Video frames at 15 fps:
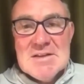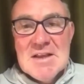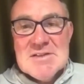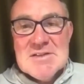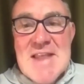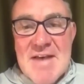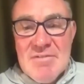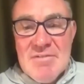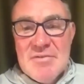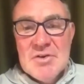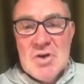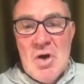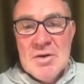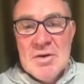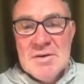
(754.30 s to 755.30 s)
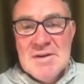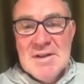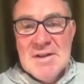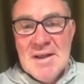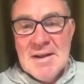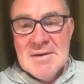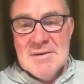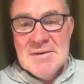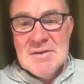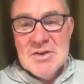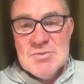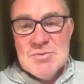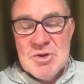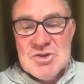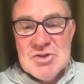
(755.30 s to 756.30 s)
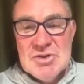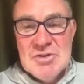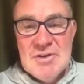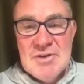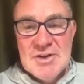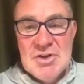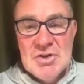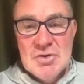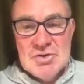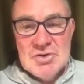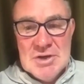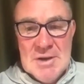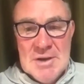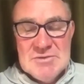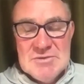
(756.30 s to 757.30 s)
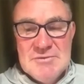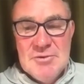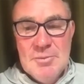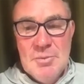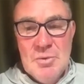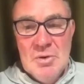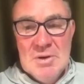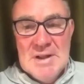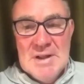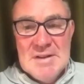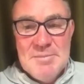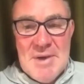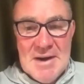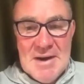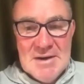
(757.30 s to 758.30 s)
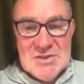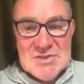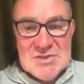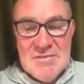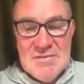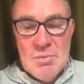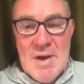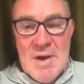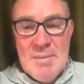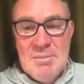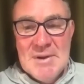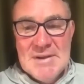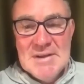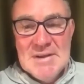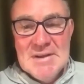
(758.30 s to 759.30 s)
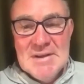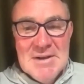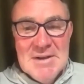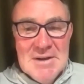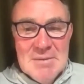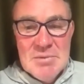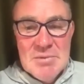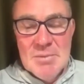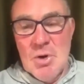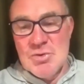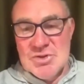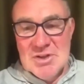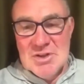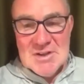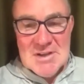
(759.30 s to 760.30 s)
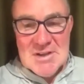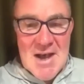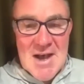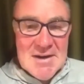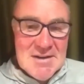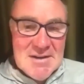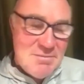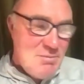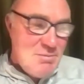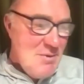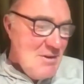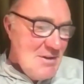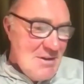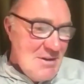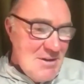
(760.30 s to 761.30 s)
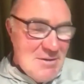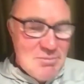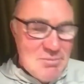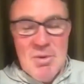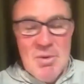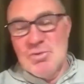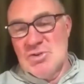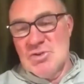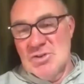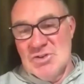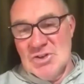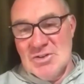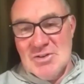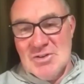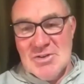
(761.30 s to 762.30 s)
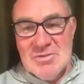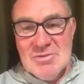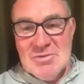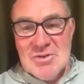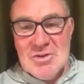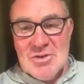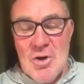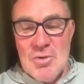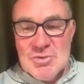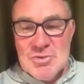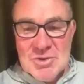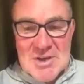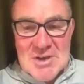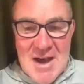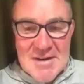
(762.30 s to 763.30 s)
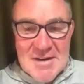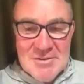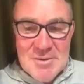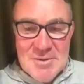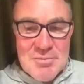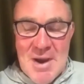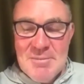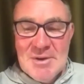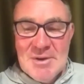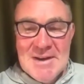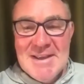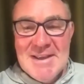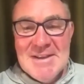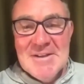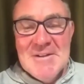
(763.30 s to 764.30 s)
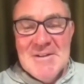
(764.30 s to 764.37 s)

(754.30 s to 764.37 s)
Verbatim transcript: never forgotten. And as much as you've had your good times in football, like the penalty save at Wembley, promotion at Cardiff, promotion as a coach of Cardiff in the Premier League,